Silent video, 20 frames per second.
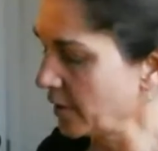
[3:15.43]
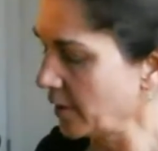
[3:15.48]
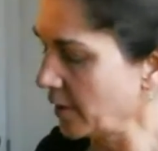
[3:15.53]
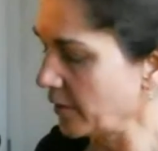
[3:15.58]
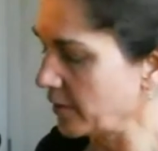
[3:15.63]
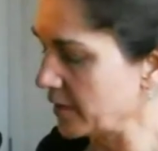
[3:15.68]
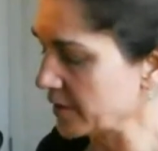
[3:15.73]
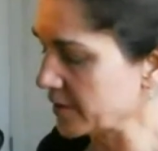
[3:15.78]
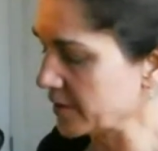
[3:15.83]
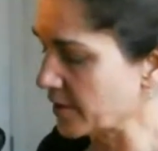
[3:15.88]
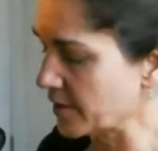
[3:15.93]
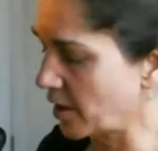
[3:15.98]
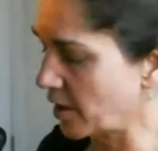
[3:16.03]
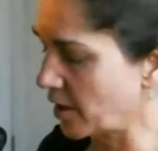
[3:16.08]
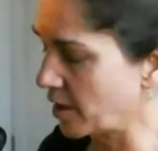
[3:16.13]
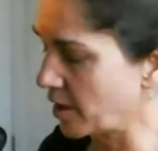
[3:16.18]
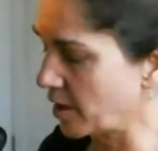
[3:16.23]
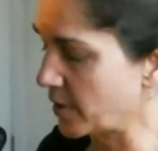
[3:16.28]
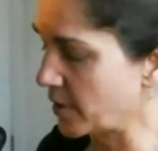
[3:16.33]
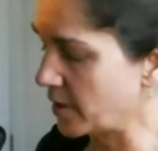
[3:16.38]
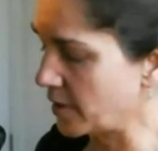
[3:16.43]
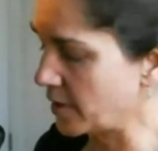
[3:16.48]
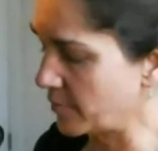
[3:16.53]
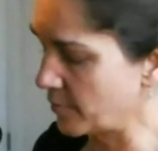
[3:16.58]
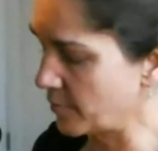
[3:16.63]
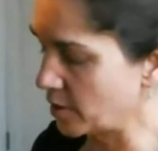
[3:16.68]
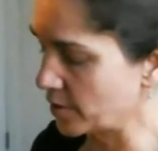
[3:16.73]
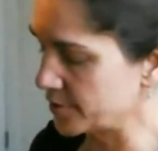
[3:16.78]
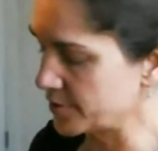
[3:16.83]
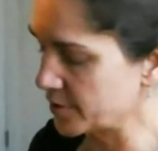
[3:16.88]
This harp
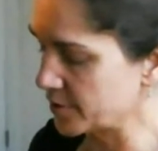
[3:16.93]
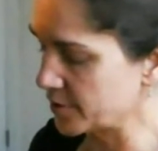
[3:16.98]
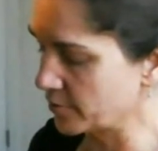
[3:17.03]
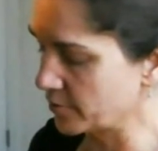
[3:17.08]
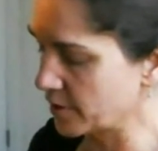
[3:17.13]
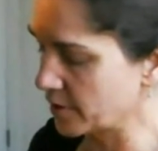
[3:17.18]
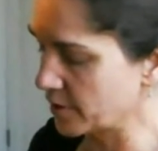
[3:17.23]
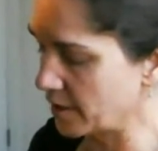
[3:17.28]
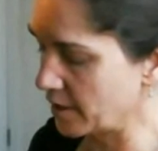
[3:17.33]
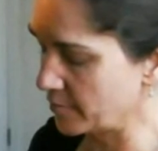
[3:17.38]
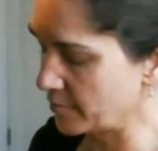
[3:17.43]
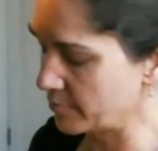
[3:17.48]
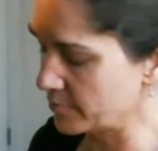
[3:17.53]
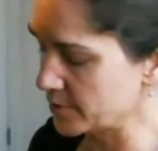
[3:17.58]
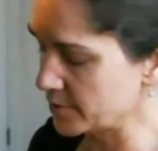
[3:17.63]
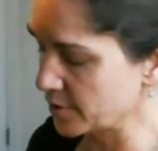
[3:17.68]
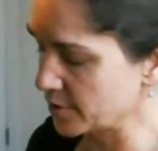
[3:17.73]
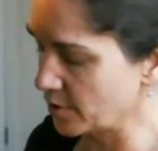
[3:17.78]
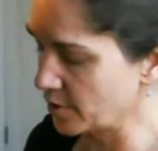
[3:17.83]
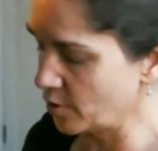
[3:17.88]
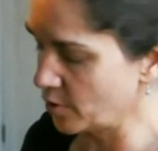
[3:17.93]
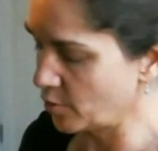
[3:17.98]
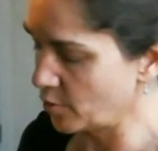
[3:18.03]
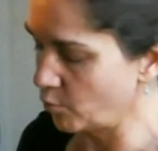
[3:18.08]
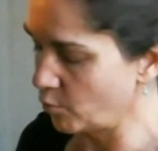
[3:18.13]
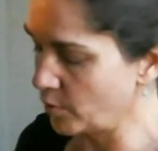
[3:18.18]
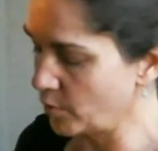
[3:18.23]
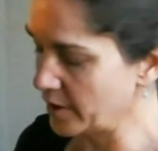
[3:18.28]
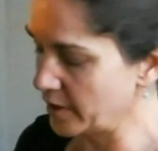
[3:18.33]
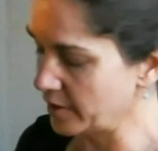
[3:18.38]
also comes
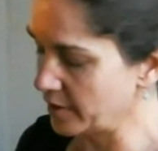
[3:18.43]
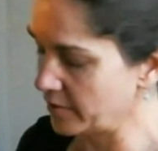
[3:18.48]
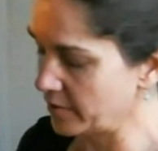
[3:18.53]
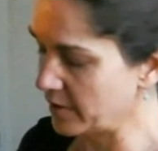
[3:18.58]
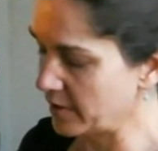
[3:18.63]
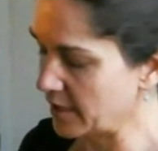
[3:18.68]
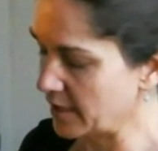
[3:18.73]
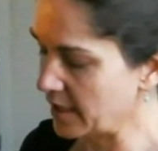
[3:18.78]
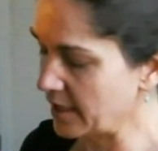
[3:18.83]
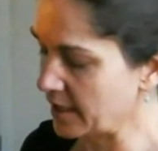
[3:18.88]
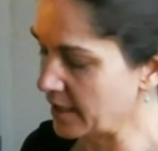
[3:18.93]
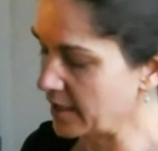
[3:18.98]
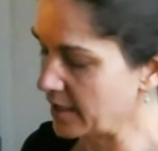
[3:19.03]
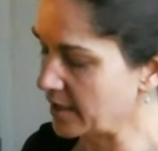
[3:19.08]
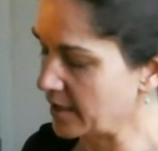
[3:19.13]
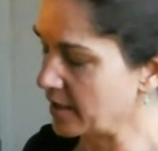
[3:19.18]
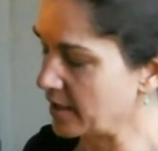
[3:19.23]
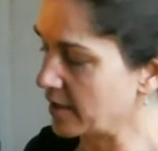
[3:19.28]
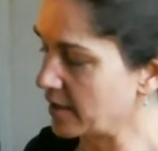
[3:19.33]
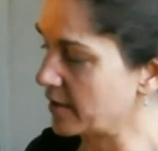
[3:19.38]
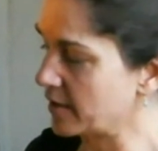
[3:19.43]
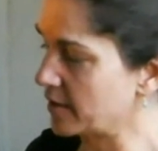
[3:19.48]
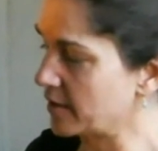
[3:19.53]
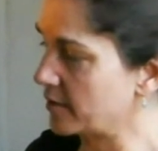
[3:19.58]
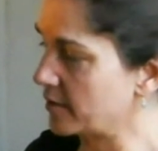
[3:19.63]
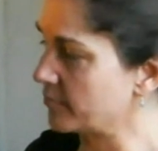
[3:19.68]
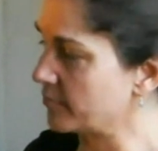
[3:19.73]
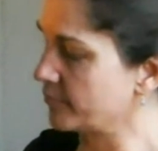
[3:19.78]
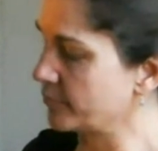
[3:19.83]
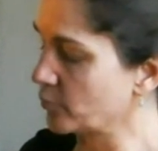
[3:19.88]
with
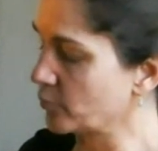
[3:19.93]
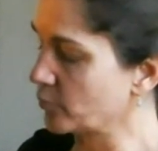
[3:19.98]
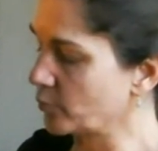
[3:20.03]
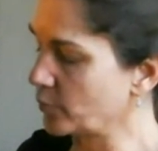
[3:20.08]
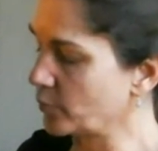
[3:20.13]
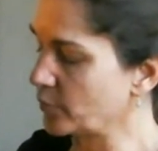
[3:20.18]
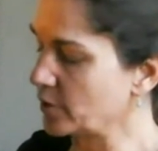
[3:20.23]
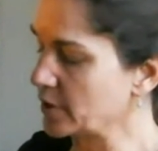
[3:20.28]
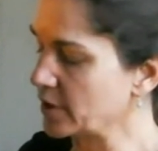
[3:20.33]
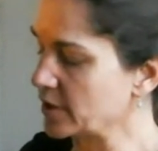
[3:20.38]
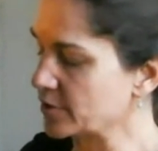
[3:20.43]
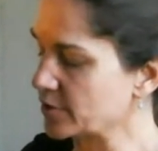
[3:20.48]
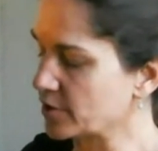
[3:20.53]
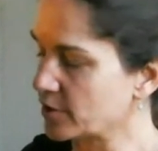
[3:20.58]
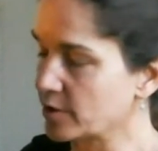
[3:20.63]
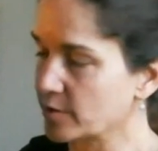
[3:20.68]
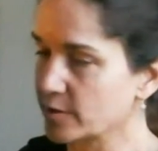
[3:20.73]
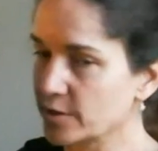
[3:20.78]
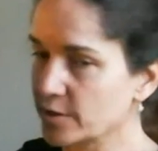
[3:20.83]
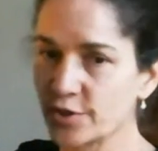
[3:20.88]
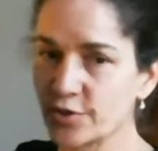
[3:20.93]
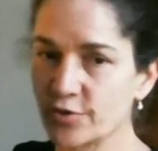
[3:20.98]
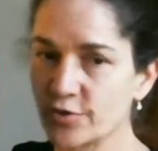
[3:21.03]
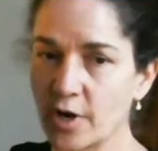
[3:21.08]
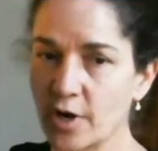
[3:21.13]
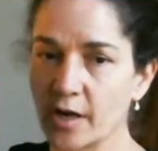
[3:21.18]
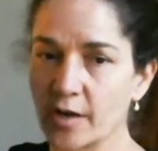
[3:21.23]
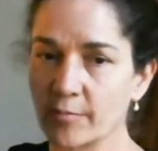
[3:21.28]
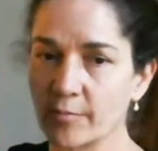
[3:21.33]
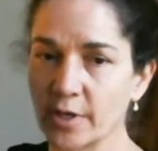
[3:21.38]
these are
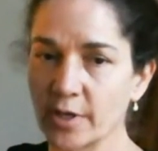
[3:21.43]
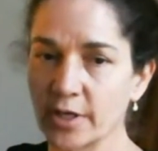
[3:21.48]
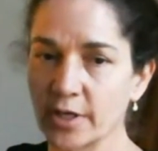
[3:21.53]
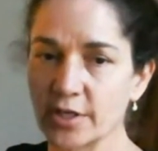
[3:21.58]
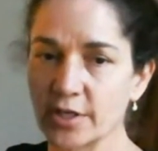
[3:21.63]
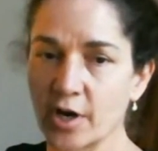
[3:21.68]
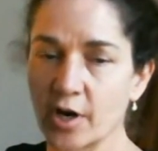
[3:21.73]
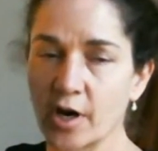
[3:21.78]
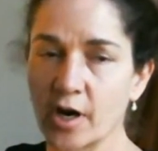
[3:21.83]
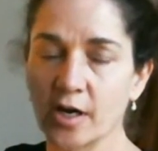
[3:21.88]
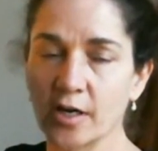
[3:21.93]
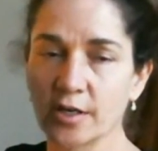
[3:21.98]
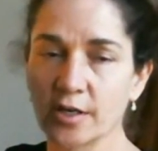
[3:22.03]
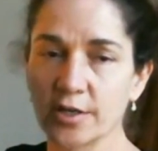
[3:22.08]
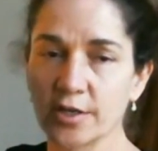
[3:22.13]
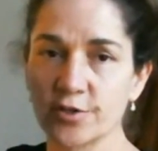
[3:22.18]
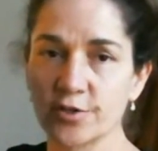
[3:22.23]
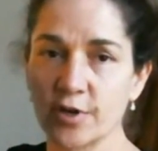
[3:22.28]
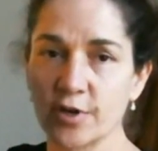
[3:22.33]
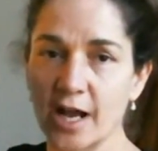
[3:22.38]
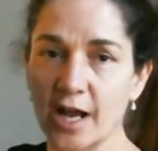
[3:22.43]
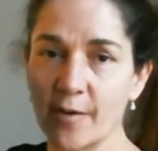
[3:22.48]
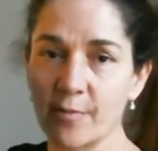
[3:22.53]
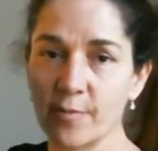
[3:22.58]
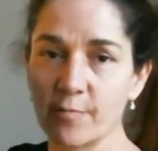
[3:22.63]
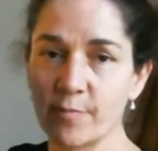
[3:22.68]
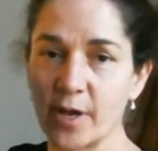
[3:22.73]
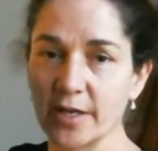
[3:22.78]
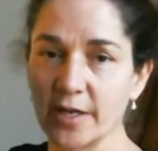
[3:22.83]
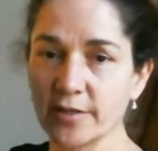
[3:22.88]
guitar
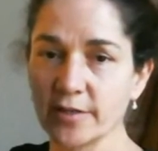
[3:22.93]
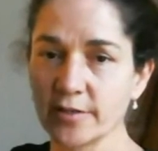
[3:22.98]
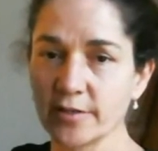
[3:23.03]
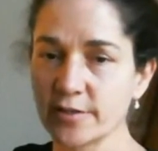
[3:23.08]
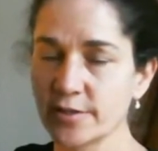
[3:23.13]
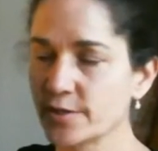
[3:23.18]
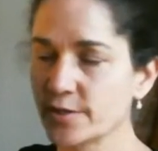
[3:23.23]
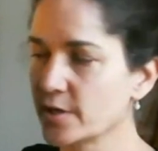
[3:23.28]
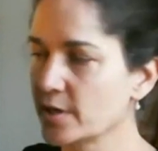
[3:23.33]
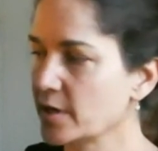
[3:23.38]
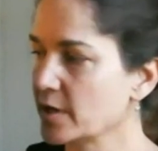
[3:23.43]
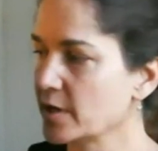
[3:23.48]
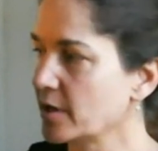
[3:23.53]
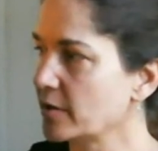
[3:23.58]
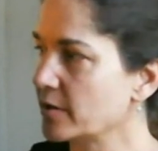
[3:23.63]
strap buttons.